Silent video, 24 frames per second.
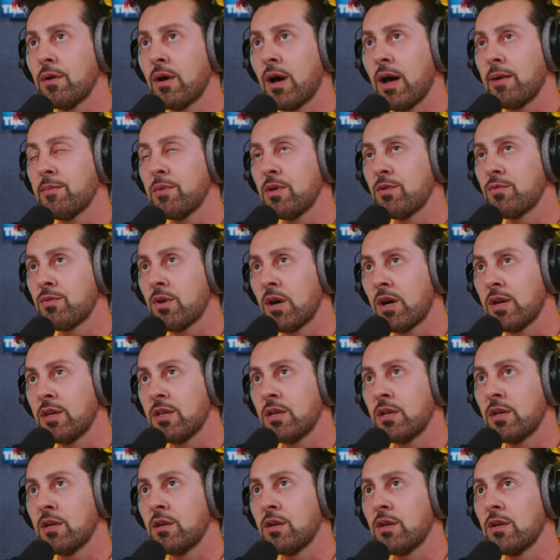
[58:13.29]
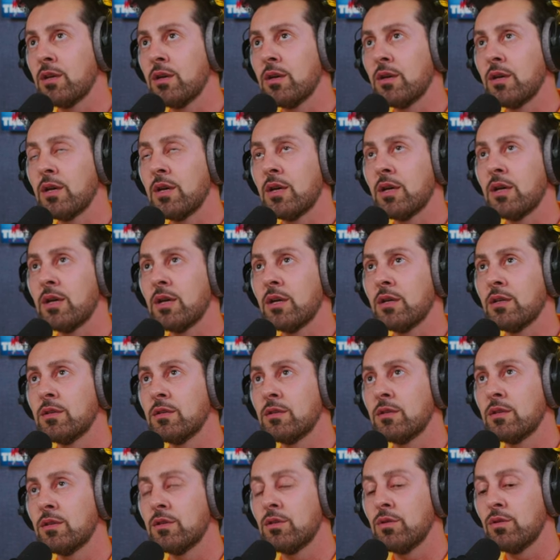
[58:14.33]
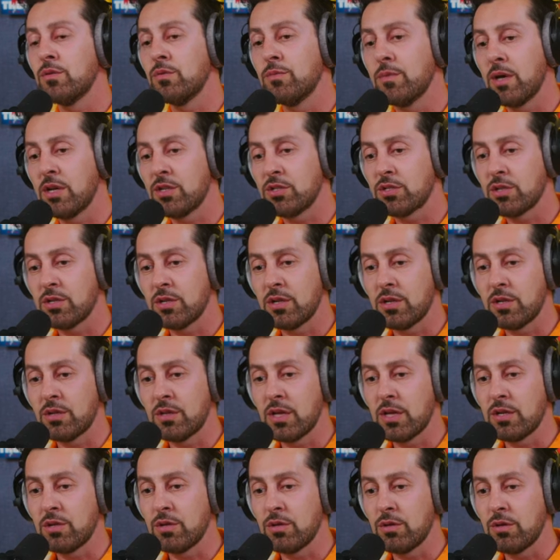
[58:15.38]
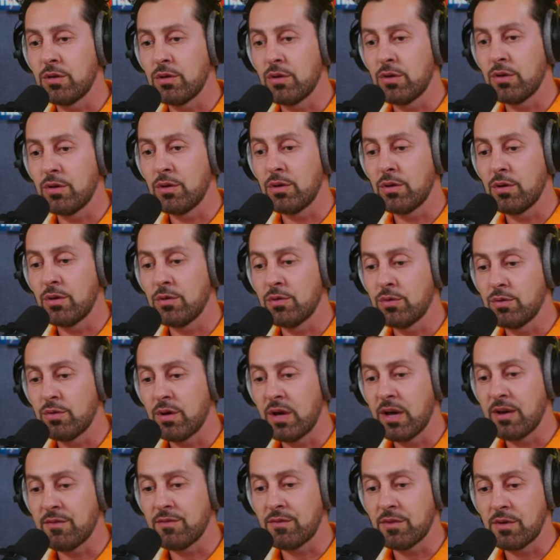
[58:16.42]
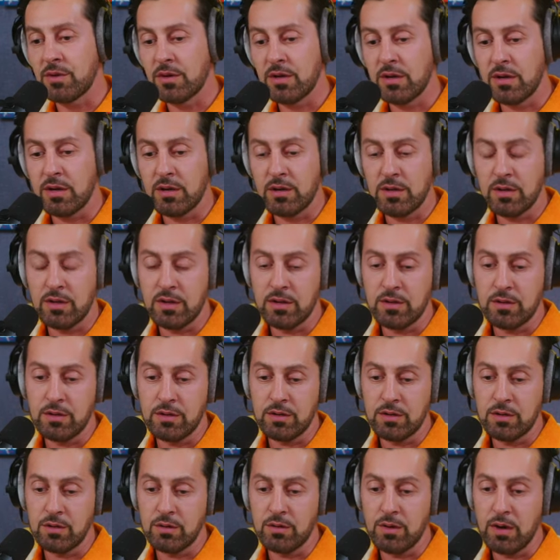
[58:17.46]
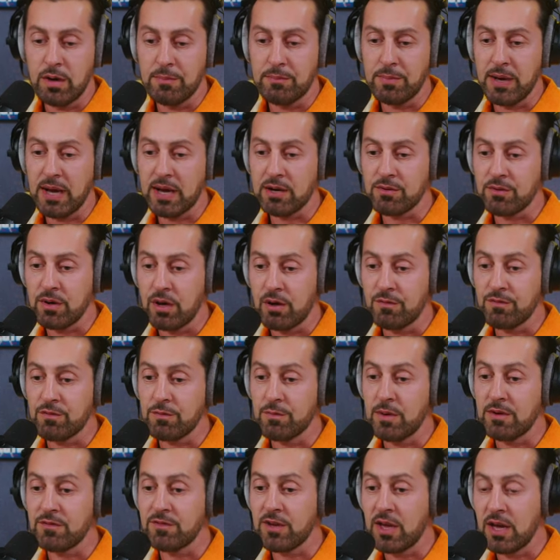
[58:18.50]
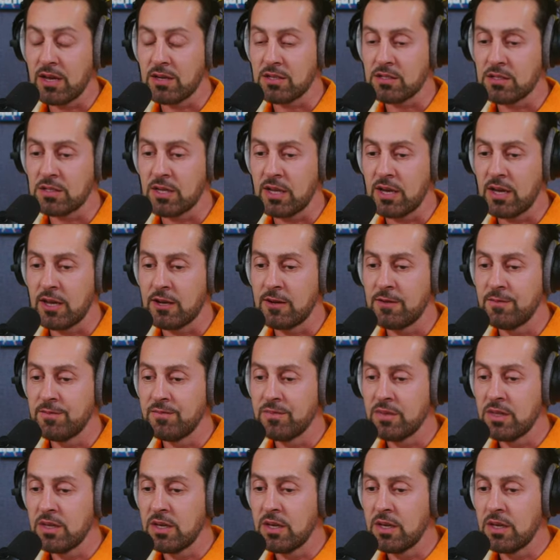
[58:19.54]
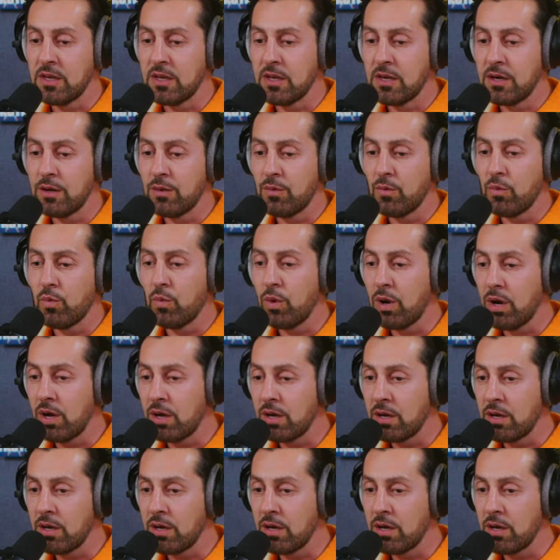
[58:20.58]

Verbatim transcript: I'm Iranian, and you mentioning that you you know you have a, a you know a background from Afghanistan what